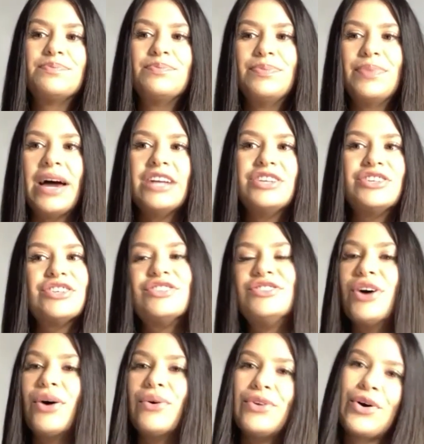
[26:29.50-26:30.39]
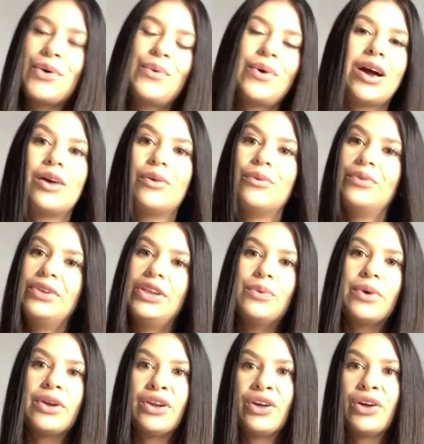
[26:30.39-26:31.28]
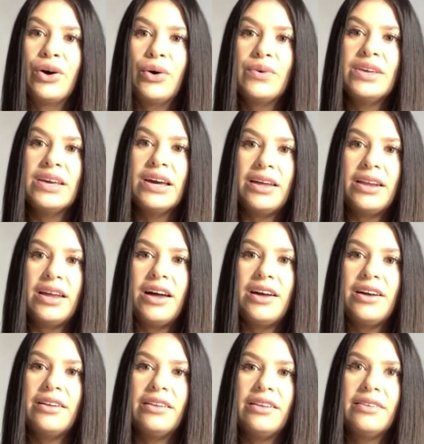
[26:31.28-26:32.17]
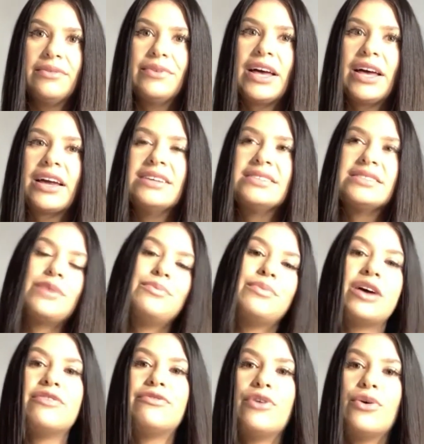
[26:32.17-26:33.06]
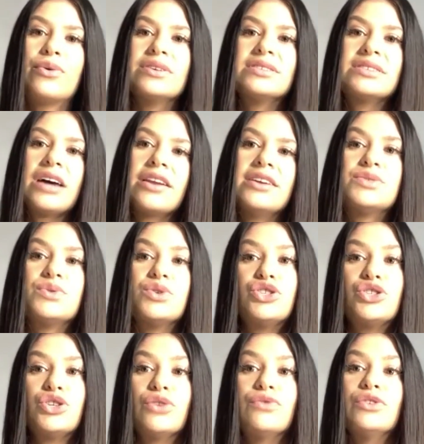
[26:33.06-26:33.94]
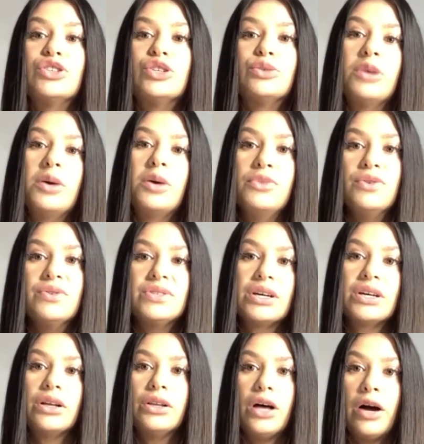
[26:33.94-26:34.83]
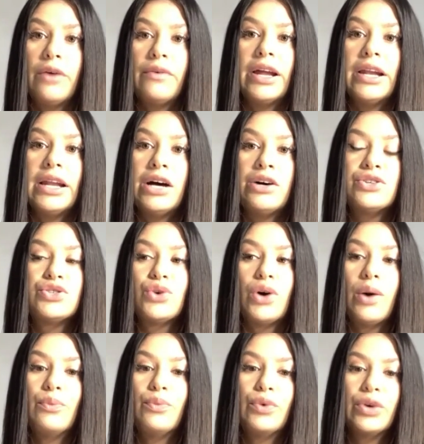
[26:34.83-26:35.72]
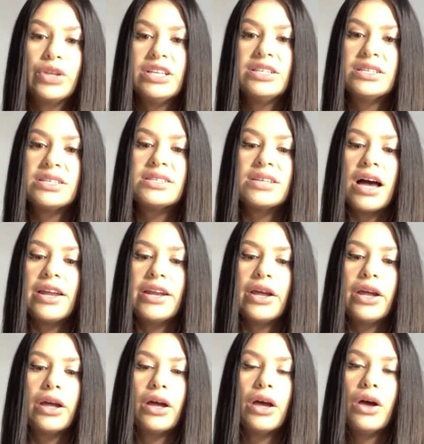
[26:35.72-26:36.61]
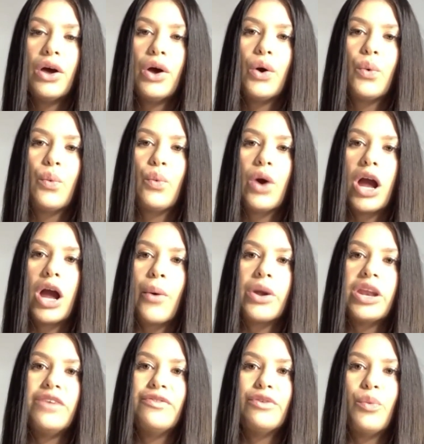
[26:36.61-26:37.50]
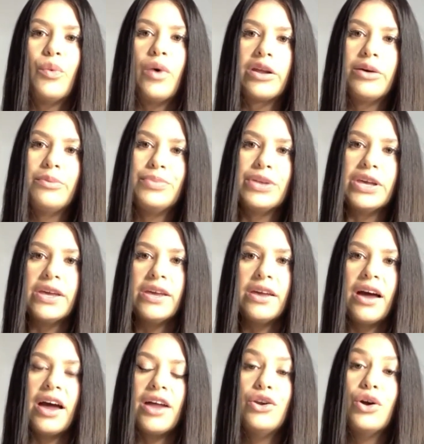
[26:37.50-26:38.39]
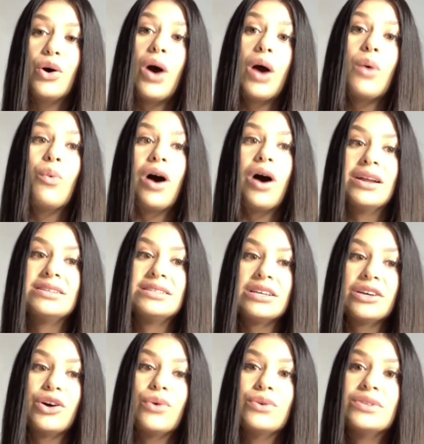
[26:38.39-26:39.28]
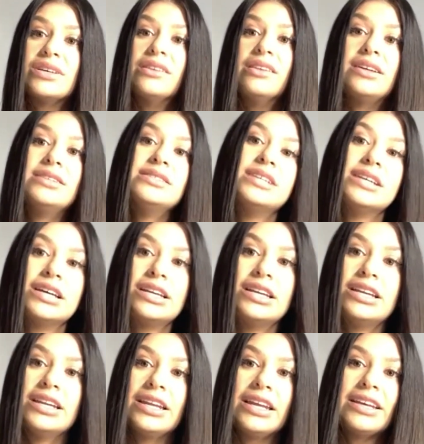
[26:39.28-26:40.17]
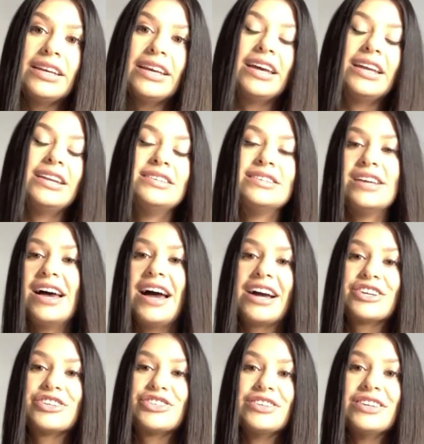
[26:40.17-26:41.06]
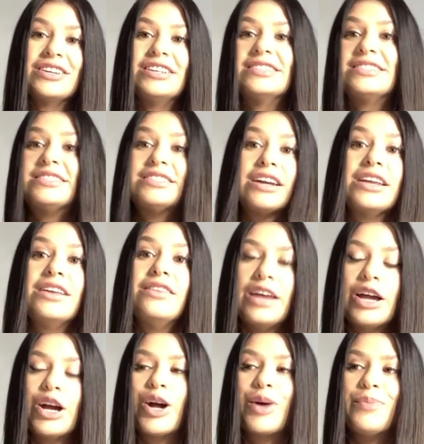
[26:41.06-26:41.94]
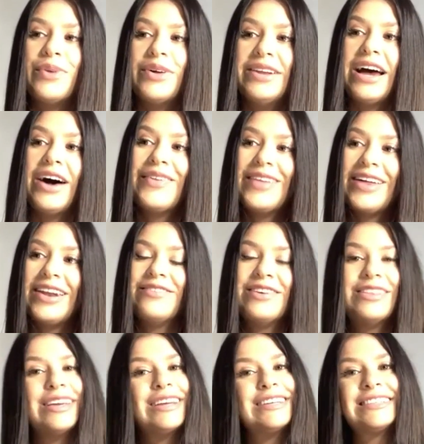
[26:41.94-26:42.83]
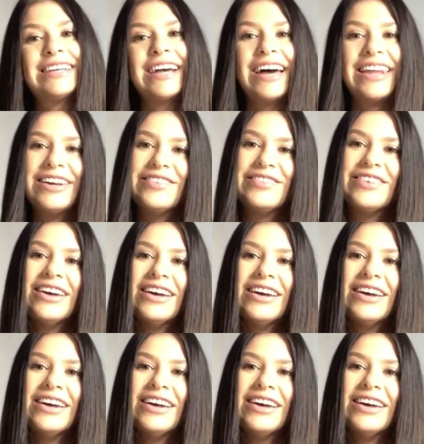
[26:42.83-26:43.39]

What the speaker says: I just don't know where I really want to go yet. Like I said, my focus kind of switched over to my music a lot right now. So I'm really deciding where I would even want to be. I know I wanted to go to London and actually study there, but now that everything's kind of